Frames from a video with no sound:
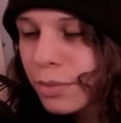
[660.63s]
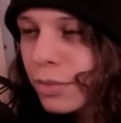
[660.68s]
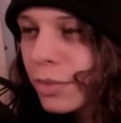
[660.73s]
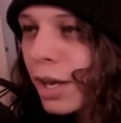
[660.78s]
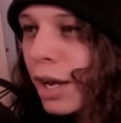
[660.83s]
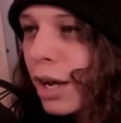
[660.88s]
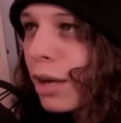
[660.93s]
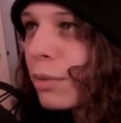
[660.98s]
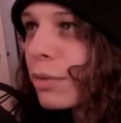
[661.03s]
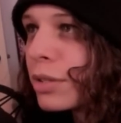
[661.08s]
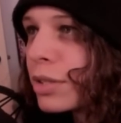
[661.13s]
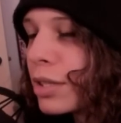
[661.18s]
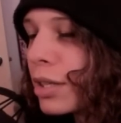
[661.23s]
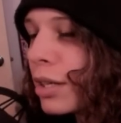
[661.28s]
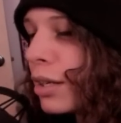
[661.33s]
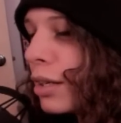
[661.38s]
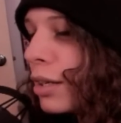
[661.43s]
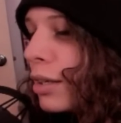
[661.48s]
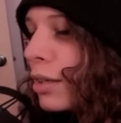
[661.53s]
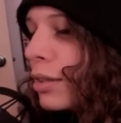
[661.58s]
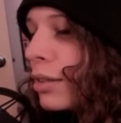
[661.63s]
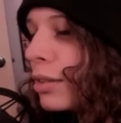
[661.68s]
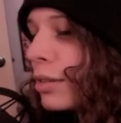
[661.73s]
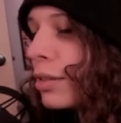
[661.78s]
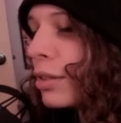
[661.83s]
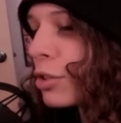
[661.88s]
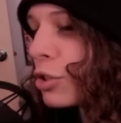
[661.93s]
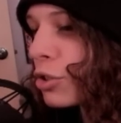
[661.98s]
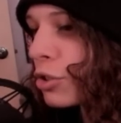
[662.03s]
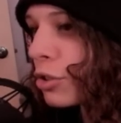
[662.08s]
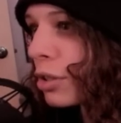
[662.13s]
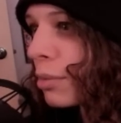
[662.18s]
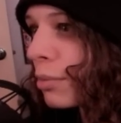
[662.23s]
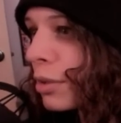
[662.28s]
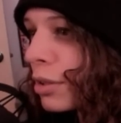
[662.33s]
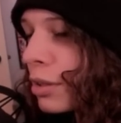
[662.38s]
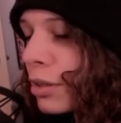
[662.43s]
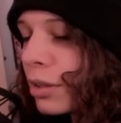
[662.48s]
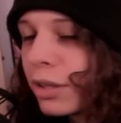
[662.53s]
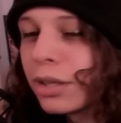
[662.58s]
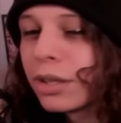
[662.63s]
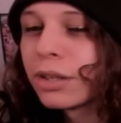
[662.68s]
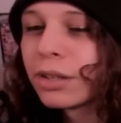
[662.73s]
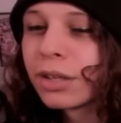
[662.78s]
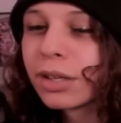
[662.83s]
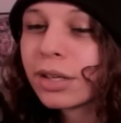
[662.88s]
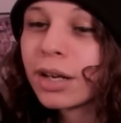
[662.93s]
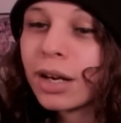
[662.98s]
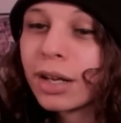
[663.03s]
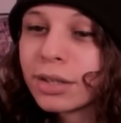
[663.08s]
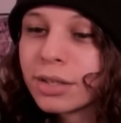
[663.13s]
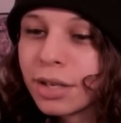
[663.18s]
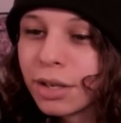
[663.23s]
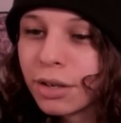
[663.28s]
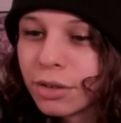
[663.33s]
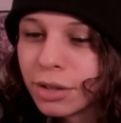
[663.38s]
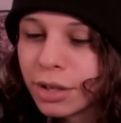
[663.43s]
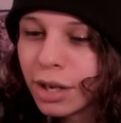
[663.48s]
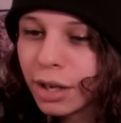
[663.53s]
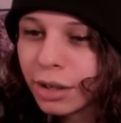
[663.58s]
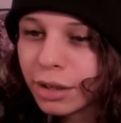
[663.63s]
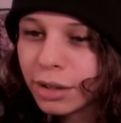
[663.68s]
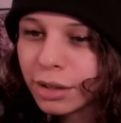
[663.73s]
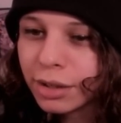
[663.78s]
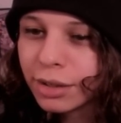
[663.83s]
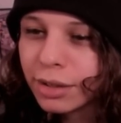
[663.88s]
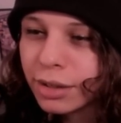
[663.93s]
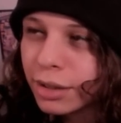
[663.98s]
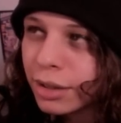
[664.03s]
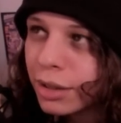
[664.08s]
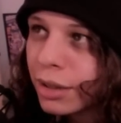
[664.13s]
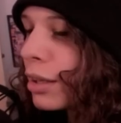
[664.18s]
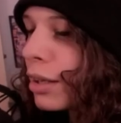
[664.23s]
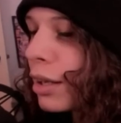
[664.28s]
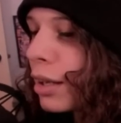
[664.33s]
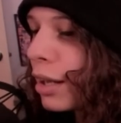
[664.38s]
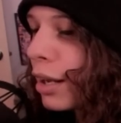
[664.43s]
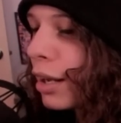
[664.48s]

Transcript: I was a streamer, right? Or a content creator. And